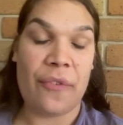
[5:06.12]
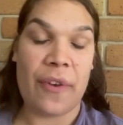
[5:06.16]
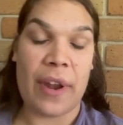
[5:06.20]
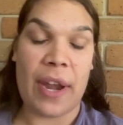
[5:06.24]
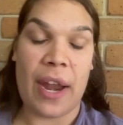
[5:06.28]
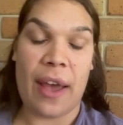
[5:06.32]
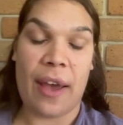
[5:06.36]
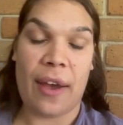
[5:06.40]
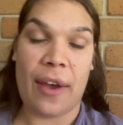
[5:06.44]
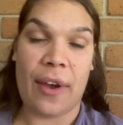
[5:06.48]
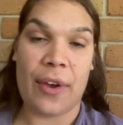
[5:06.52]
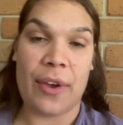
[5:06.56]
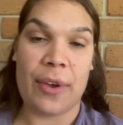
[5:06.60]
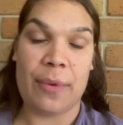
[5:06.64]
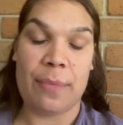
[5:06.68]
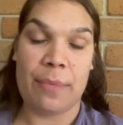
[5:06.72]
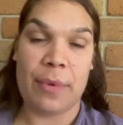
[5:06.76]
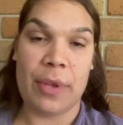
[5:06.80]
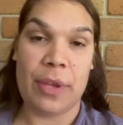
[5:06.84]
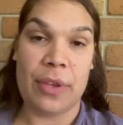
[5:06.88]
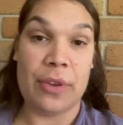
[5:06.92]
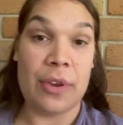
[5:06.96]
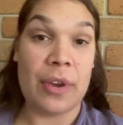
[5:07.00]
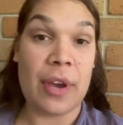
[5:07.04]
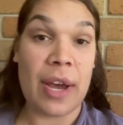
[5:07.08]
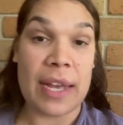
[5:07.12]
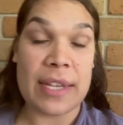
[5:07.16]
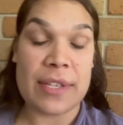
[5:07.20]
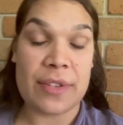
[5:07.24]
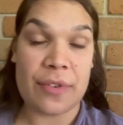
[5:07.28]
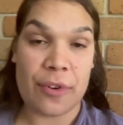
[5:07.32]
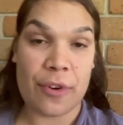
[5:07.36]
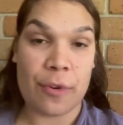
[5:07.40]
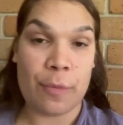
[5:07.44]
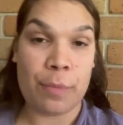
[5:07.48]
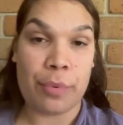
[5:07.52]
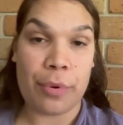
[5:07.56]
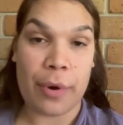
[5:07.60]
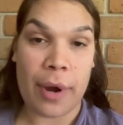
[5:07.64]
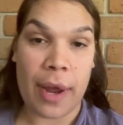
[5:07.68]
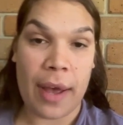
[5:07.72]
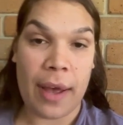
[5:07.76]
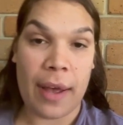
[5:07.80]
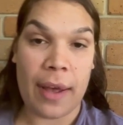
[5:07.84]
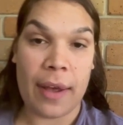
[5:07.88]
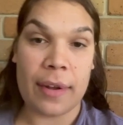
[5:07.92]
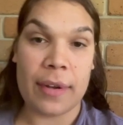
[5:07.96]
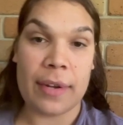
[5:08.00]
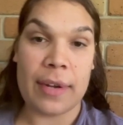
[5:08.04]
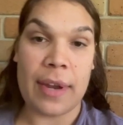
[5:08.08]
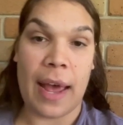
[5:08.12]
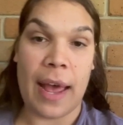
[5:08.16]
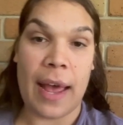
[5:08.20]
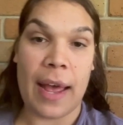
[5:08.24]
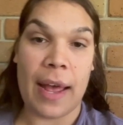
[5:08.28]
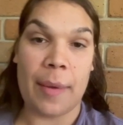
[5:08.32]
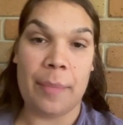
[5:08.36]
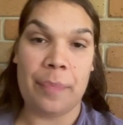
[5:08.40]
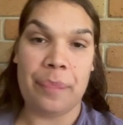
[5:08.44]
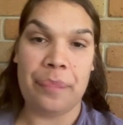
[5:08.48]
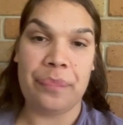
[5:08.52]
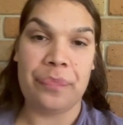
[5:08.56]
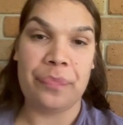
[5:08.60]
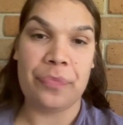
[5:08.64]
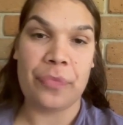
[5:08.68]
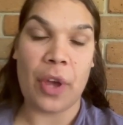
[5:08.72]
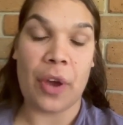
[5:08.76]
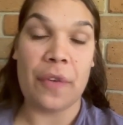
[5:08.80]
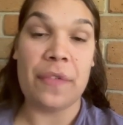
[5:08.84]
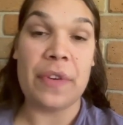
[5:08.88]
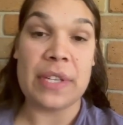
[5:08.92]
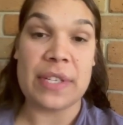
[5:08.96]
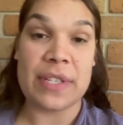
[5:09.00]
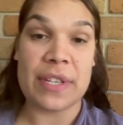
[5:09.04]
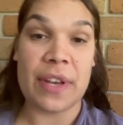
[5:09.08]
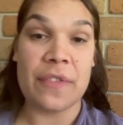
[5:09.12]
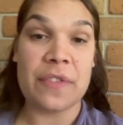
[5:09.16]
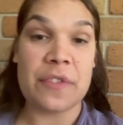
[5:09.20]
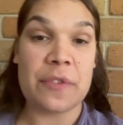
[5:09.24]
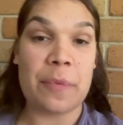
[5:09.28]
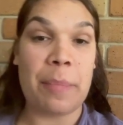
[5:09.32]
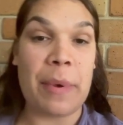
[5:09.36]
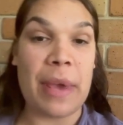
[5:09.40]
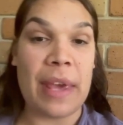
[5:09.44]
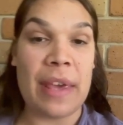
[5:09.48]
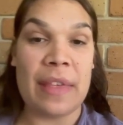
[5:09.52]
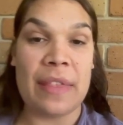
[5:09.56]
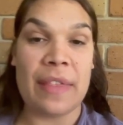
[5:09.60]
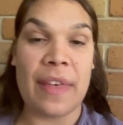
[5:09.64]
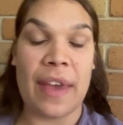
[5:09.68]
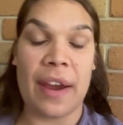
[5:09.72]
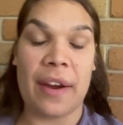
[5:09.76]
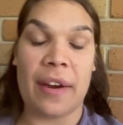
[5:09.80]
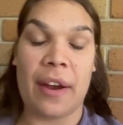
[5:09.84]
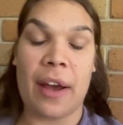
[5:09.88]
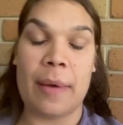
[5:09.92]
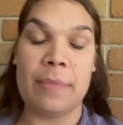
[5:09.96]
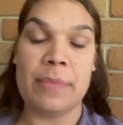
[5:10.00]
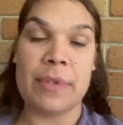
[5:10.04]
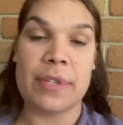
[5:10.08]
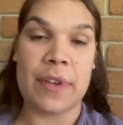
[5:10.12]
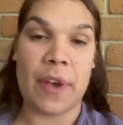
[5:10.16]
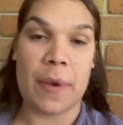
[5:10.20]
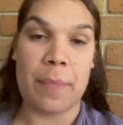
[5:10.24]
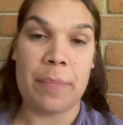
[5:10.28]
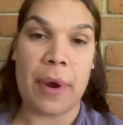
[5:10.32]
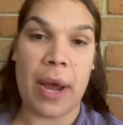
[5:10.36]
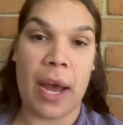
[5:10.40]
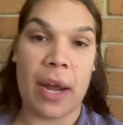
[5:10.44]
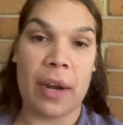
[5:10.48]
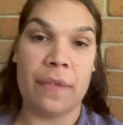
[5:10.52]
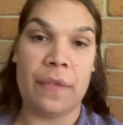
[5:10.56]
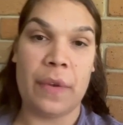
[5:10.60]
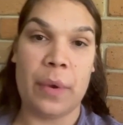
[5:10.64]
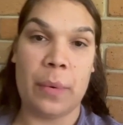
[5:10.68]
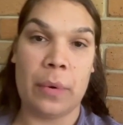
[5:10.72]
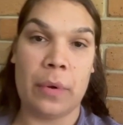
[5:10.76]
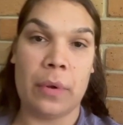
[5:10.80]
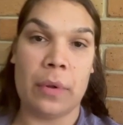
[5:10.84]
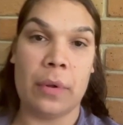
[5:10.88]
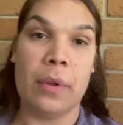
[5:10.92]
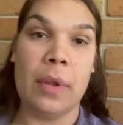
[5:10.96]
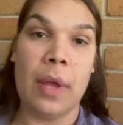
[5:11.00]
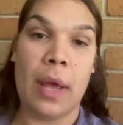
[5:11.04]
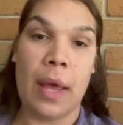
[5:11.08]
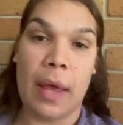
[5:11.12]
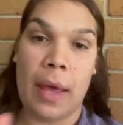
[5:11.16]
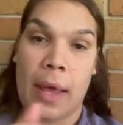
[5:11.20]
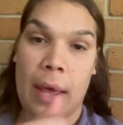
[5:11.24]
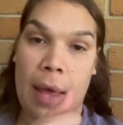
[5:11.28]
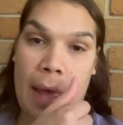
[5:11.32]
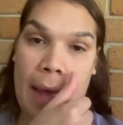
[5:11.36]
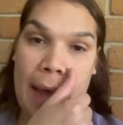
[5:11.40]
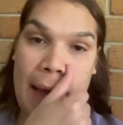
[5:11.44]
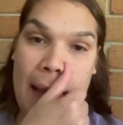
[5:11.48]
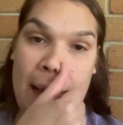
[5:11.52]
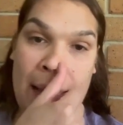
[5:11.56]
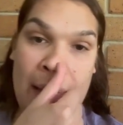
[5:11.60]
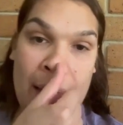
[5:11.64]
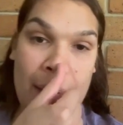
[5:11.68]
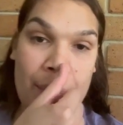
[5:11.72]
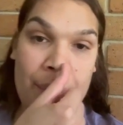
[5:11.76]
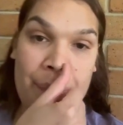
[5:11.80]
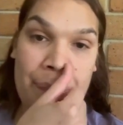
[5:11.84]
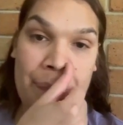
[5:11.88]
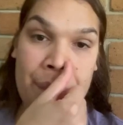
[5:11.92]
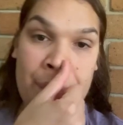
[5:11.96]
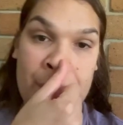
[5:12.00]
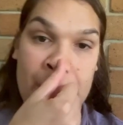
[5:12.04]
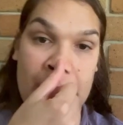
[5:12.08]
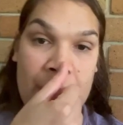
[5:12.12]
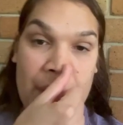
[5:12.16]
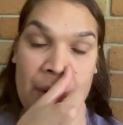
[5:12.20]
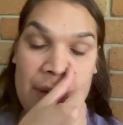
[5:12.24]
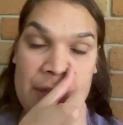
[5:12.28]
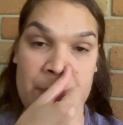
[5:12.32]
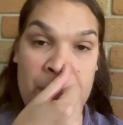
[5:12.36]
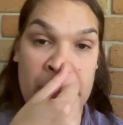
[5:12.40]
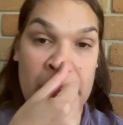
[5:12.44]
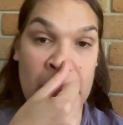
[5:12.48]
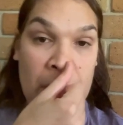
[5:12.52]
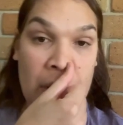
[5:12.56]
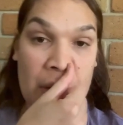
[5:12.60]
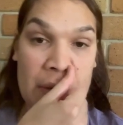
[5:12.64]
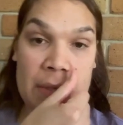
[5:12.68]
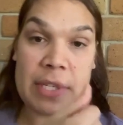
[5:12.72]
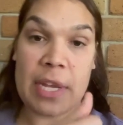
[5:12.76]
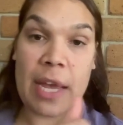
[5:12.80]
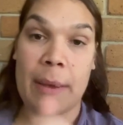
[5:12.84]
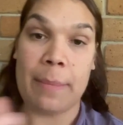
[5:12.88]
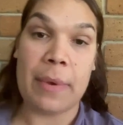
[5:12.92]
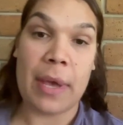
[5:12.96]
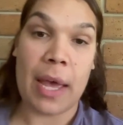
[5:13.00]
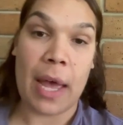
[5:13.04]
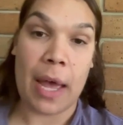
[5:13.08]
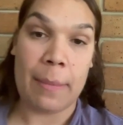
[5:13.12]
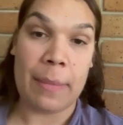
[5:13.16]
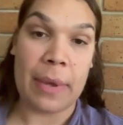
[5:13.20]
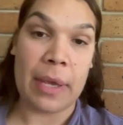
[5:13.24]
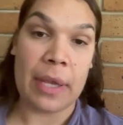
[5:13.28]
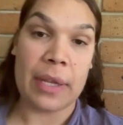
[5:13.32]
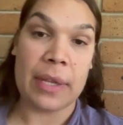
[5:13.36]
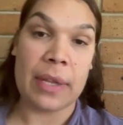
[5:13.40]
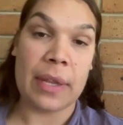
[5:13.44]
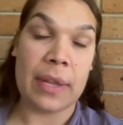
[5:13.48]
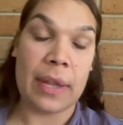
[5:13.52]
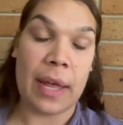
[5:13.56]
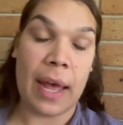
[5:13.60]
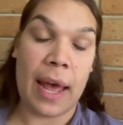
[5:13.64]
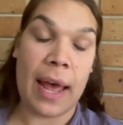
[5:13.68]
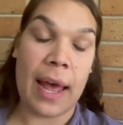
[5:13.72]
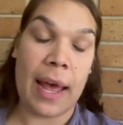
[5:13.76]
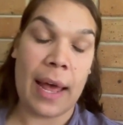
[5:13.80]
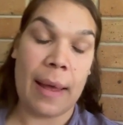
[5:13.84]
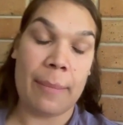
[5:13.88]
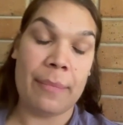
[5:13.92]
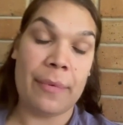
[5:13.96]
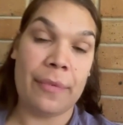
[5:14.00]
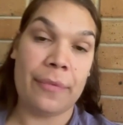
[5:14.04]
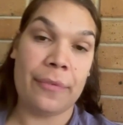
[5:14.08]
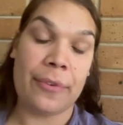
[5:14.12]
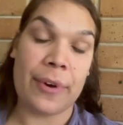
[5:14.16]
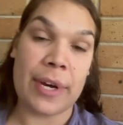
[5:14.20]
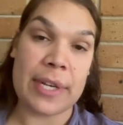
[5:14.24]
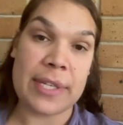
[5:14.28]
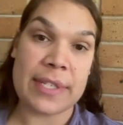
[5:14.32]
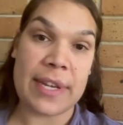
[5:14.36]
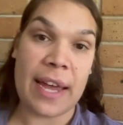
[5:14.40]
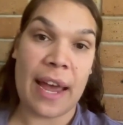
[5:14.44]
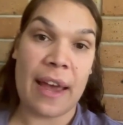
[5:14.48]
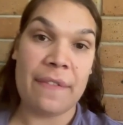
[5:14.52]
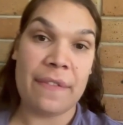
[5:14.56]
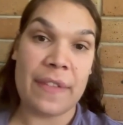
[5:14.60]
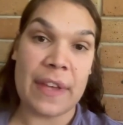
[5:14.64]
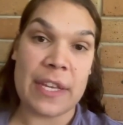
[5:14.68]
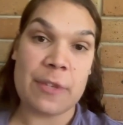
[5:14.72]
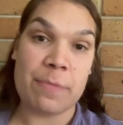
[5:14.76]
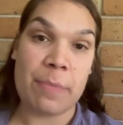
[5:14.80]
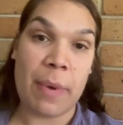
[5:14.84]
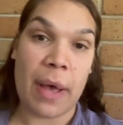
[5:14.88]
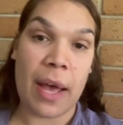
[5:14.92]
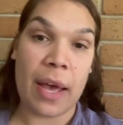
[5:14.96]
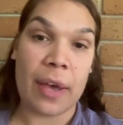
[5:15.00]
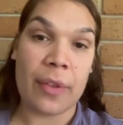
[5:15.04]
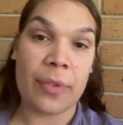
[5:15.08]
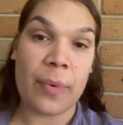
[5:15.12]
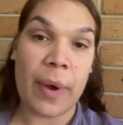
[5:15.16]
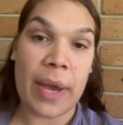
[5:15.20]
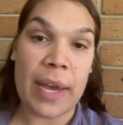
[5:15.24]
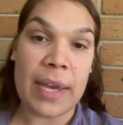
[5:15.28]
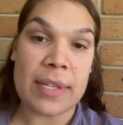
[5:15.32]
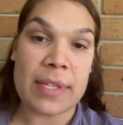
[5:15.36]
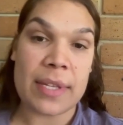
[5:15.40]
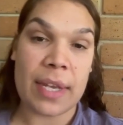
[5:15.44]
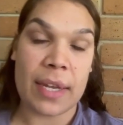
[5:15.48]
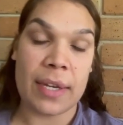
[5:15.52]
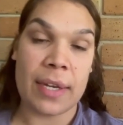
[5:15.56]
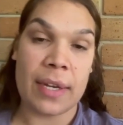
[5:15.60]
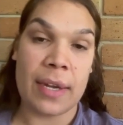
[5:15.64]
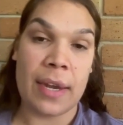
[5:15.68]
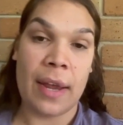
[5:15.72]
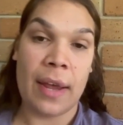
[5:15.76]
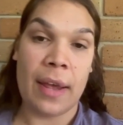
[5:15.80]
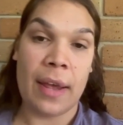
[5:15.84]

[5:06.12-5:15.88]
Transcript: and I hope you guys are all proud um, of yourselves being there. I'm so proud of you all. Um, you know, it's been a long time coming um, for us to have these pathways, and